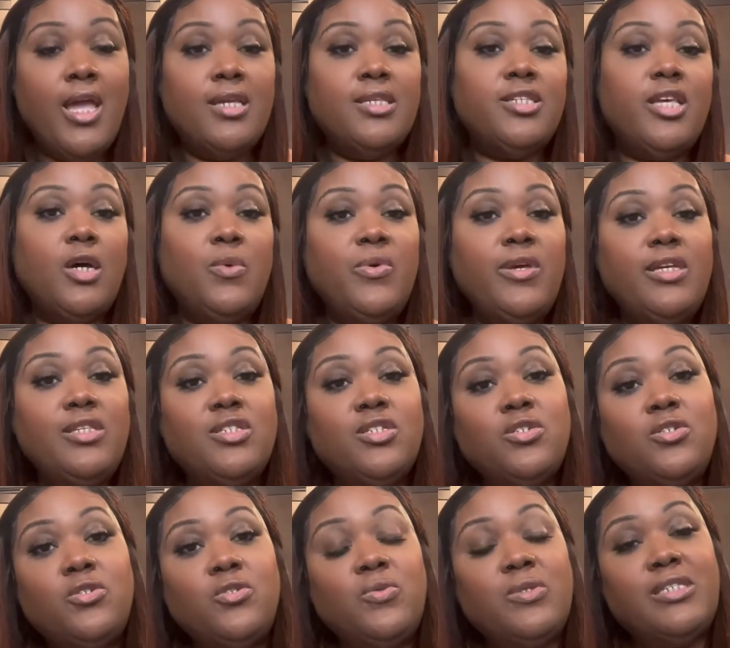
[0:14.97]
so we
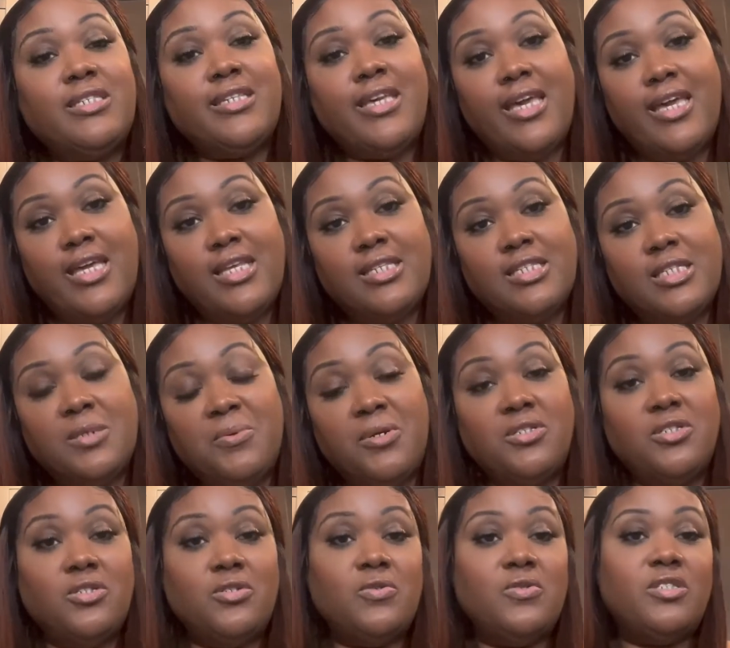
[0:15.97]
do skits we
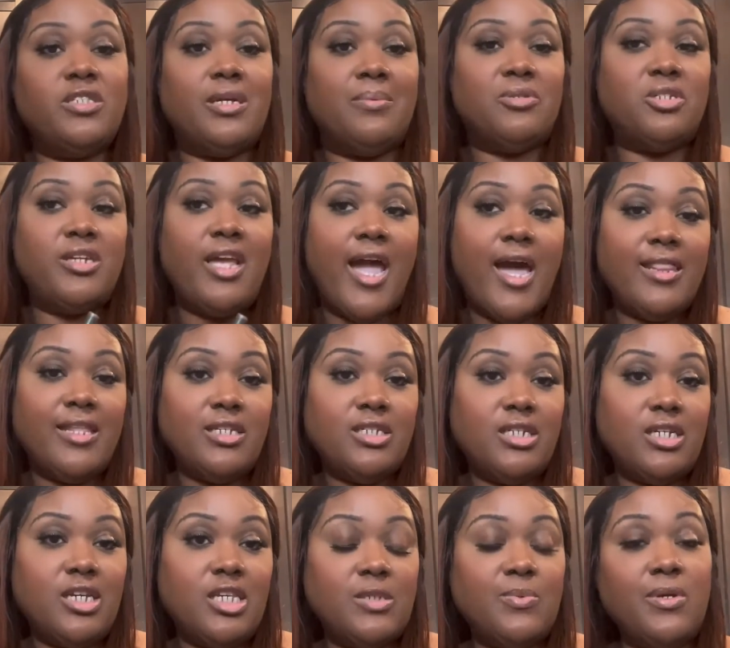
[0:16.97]
do some
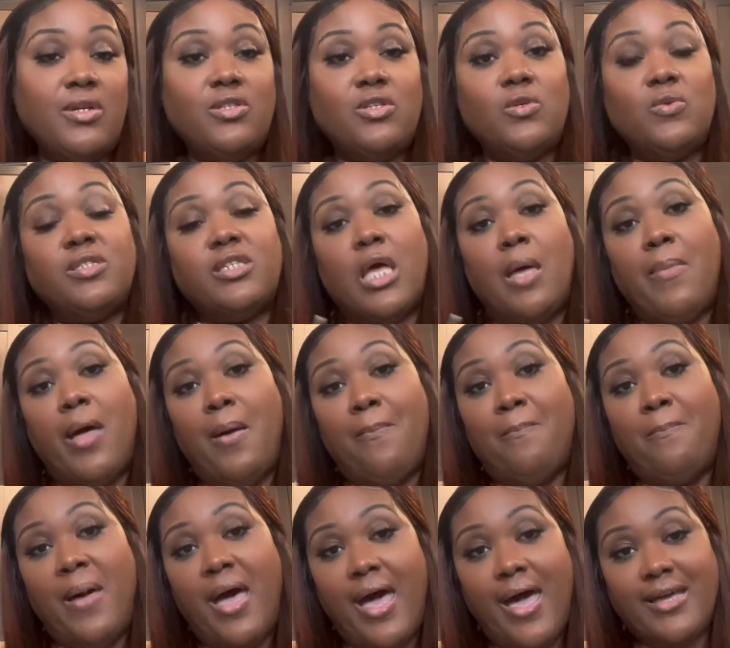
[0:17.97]
challenges we do some
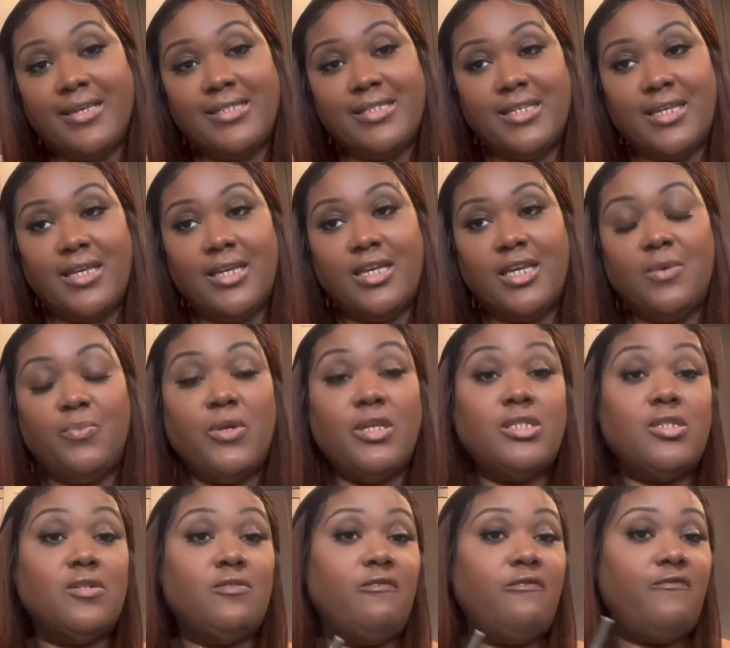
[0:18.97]
unboxing we
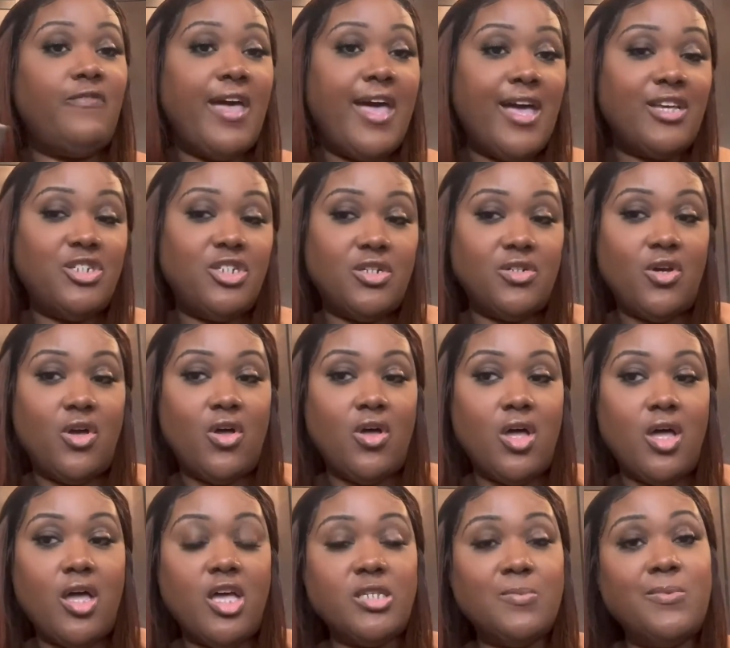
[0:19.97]
do fashion
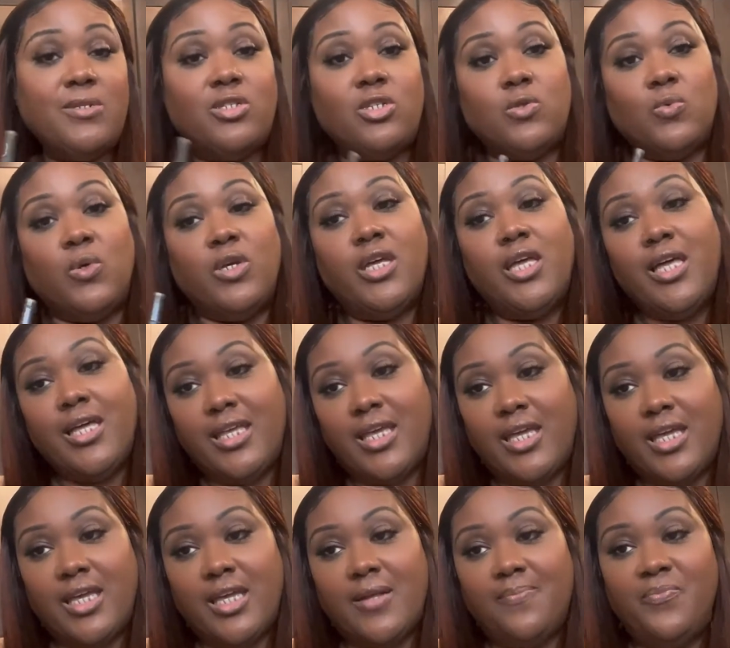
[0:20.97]
hauls we do
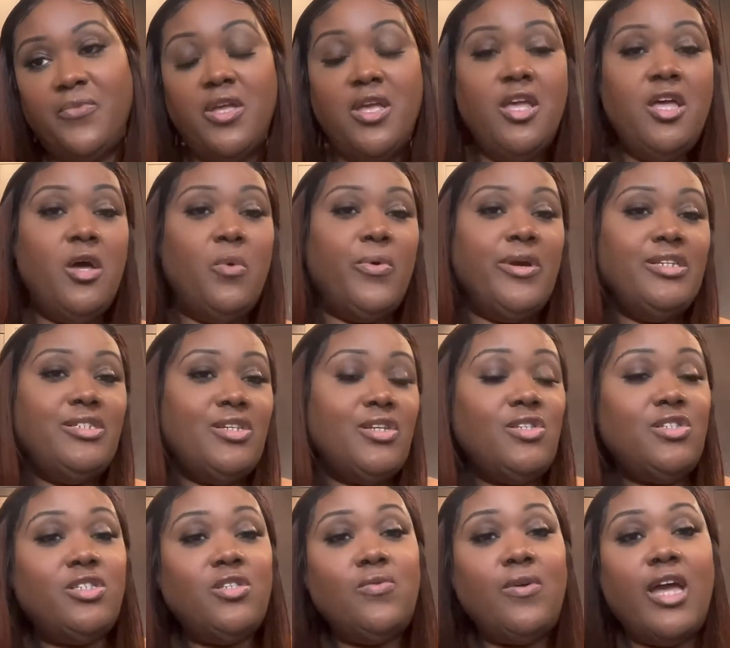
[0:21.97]
cooking we
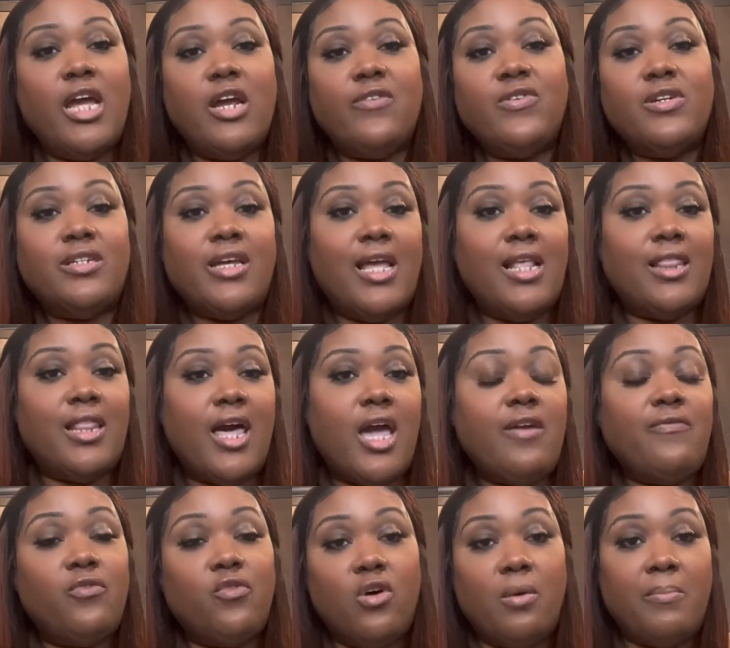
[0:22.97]
just do everyday
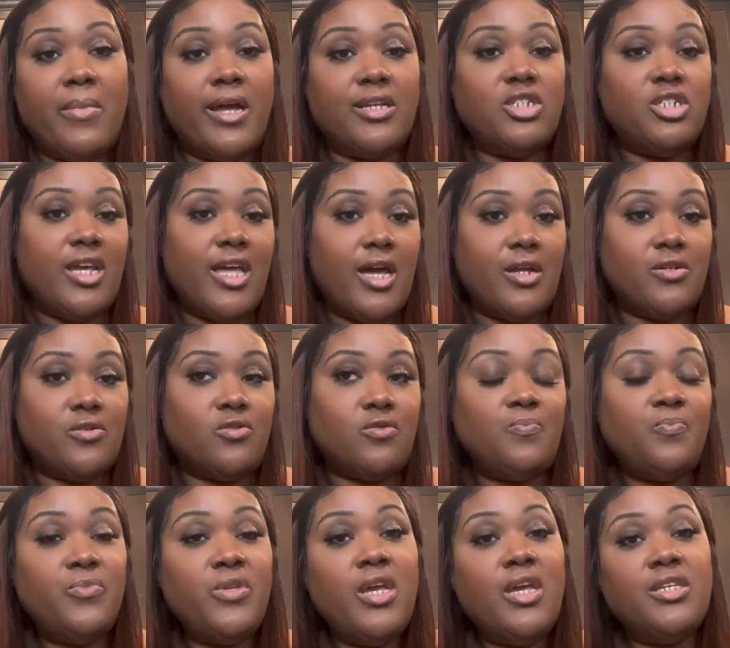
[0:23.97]
life on my channel
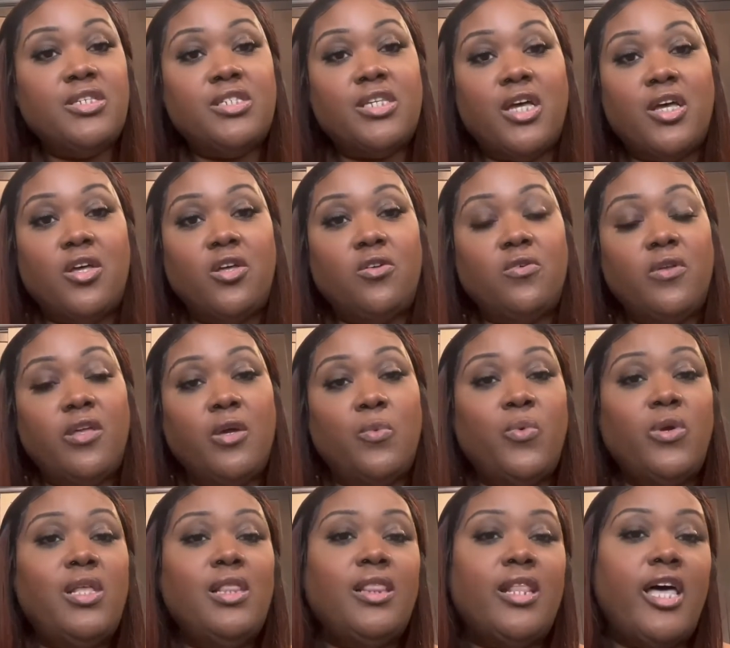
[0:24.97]
so and
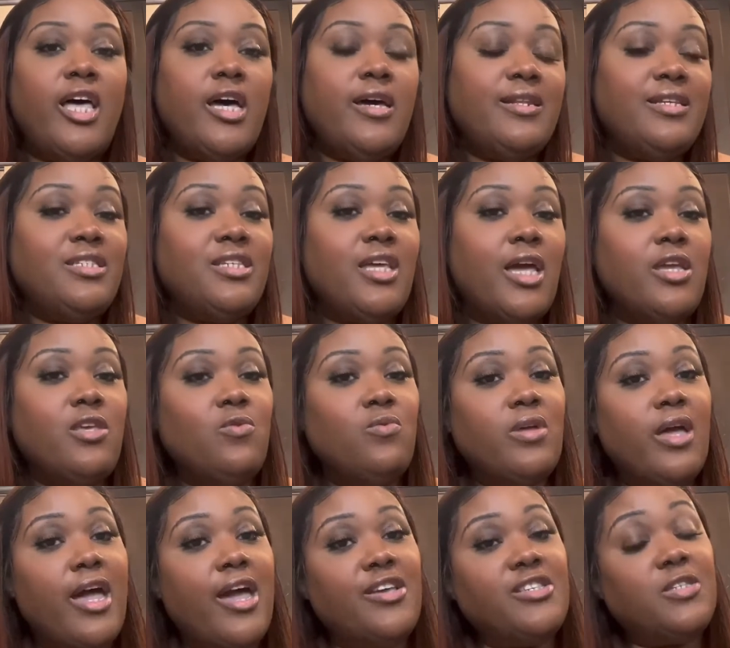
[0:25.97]
we love to take you
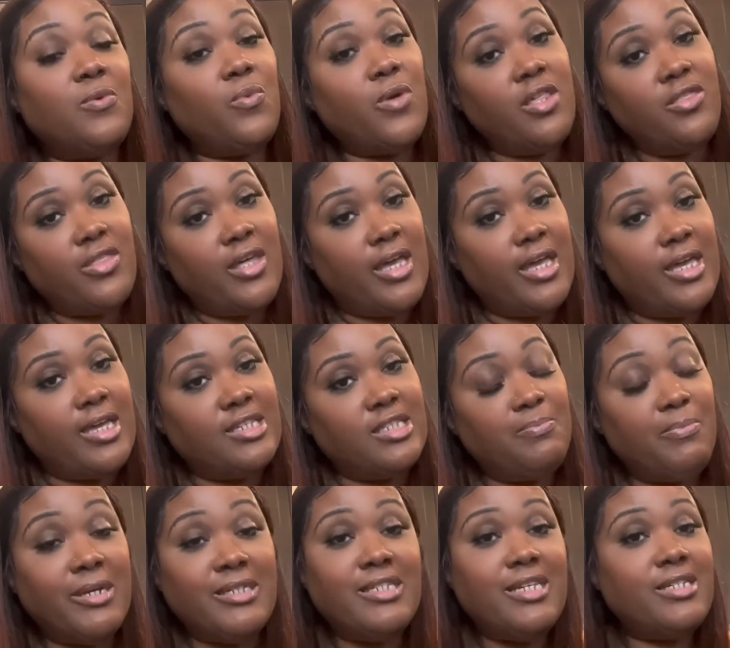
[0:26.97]
guys with us
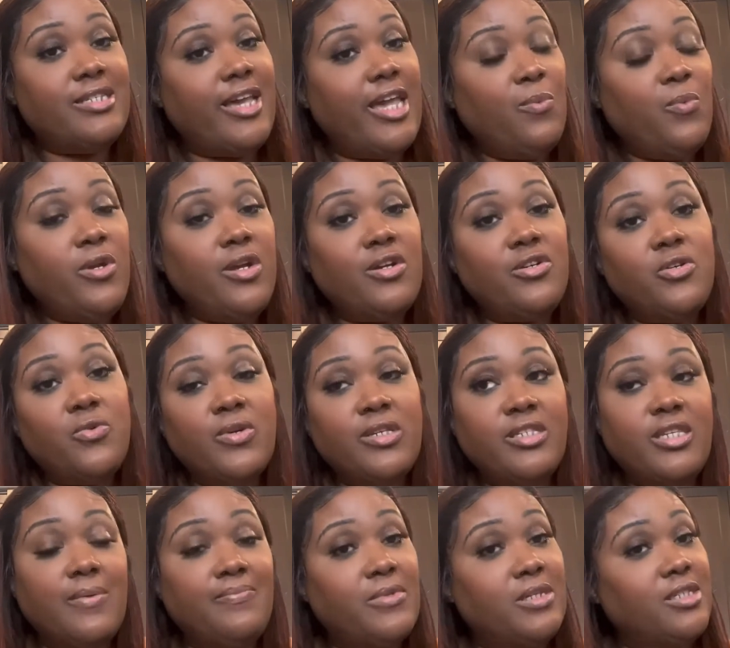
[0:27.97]
but today we are doing
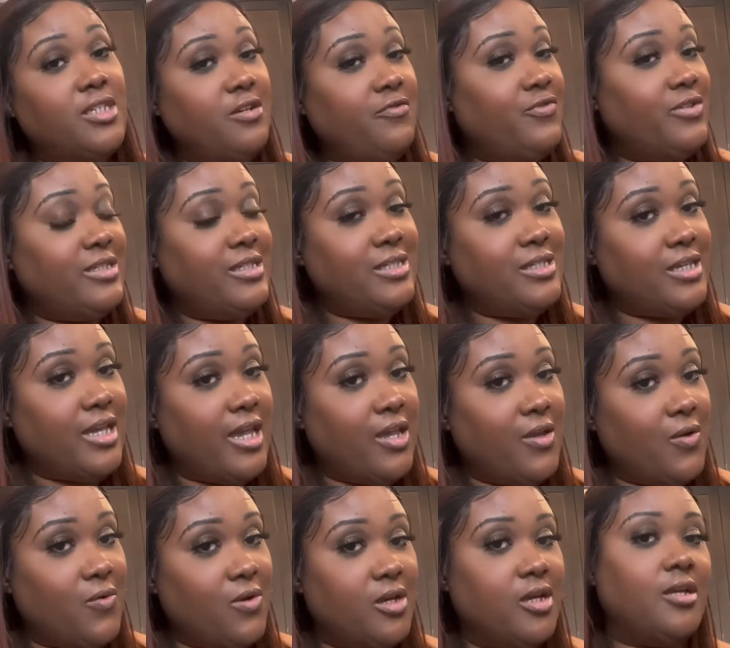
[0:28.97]
something different today
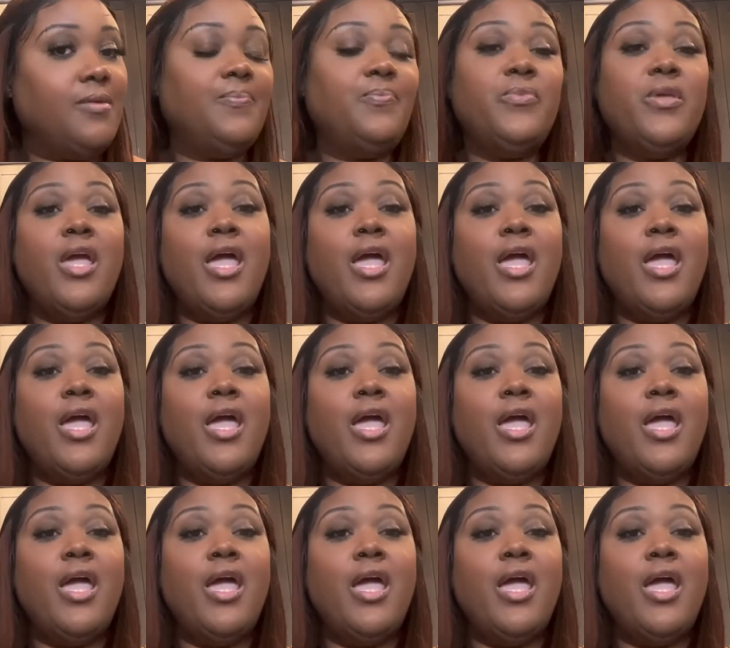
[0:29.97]
y'all